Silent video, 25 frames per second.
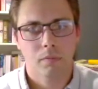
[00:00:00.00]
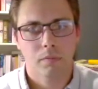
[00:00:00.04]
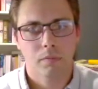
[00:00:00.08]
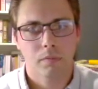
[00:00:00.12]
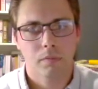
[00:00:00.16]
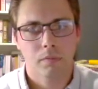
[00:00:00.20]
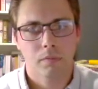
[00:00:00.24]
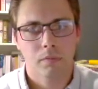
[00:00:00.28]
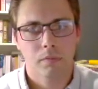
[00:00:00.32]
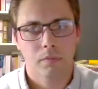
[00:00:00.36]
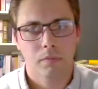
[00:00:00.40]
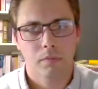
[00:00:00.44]

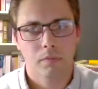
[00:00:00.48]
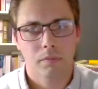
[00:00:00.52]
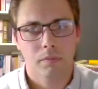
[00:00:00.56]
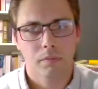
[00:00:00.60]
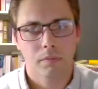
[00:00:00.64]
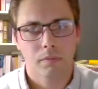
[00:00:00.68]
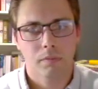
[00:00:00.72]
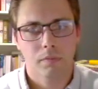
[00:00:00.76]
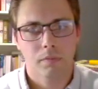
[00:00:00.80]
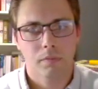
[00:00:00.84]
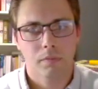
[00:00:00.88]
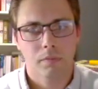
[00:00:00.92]

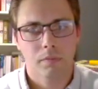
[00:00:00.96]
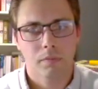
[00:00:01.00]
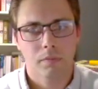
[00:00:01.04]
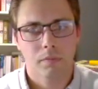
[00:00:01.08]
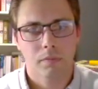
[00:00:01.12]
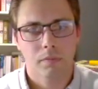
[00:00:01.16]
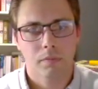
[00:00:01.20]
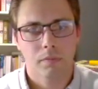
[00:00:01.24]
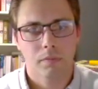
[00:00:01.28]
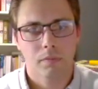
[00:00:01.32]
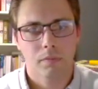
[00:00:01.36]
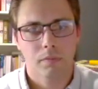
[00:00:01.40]

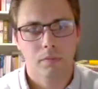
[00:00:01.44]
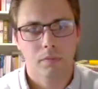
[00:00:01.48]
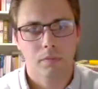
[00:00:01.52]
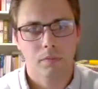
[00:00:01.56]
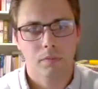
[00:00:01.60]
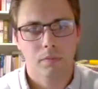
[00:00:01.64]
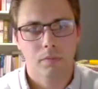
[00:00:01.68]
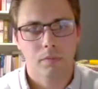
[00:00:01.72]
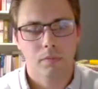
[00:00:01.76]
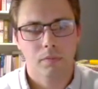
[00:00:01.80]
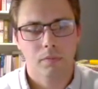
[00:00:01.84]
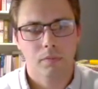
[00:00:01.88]

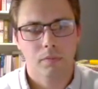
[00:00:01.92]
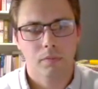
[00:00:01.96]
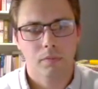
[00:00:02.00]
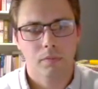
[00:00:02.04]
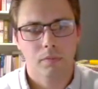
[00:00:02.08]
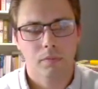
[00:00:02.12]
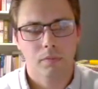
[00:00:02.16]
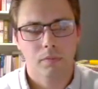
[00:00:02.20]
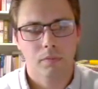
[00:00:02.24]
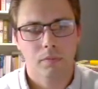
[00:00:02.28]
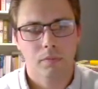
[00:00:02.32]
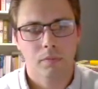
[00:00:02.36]

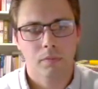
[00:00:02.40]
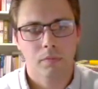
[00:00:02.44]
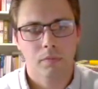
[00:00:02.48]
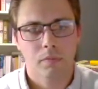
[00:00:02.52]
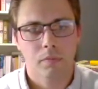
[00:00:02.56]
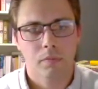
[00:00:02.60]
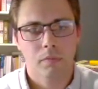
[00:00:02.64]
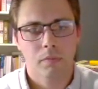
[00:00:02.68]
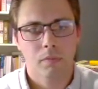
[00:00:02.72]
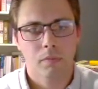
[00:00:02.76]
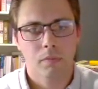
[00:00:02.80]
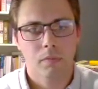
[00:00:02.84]

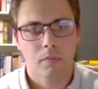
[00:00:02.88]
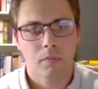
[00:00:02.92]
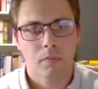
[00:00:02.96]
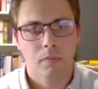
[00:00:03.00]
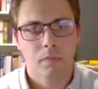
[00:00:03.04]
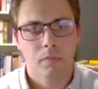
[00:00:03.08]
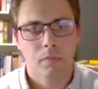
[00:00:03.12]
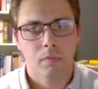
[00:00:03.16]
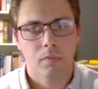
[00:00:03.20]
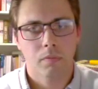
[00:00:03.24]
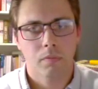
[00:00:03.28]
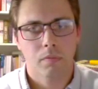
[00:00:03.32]

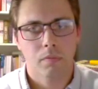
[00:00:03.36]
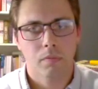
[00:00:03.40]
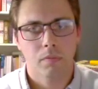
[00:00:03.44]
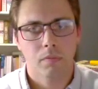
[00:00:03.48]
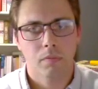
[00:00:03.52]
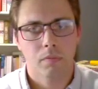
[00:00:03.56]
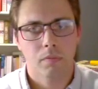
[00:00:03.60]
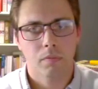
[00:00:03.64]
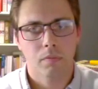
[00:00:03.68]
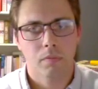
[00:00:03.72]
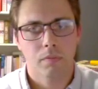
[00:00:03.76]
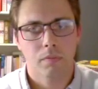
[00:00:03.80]

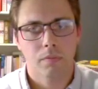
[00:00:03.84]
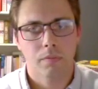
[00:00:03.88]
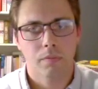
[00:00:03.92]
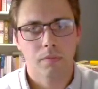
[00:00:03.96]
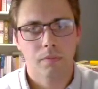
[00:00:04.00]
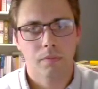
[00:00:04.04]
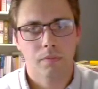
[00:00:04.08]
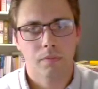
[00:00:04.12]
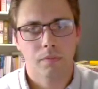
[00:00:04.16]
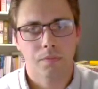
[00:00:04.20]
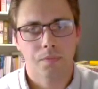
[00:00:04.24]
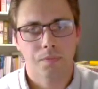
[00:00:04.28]

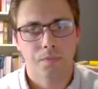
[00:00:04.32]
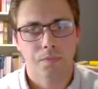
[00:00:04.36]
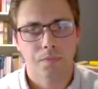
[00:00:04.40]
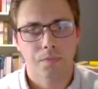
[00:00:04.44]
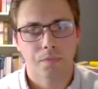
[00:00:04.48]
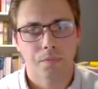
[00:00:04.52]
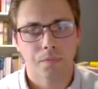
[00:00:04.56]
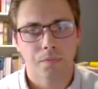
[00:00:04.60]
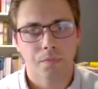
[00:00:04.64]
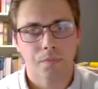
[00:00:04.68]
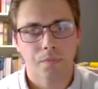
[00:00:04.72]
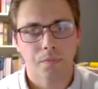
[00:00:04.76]

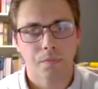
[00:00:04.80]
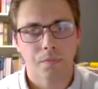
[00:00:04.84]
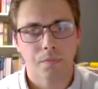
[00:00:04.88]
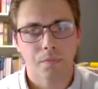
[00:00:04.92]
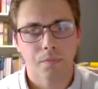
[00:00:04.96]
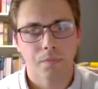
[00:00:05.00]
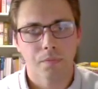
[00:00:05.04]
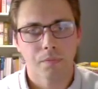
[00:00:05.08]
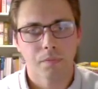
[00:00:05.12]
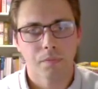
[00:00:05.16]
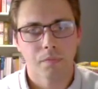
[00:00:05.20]
No words are spoken by the person on screen.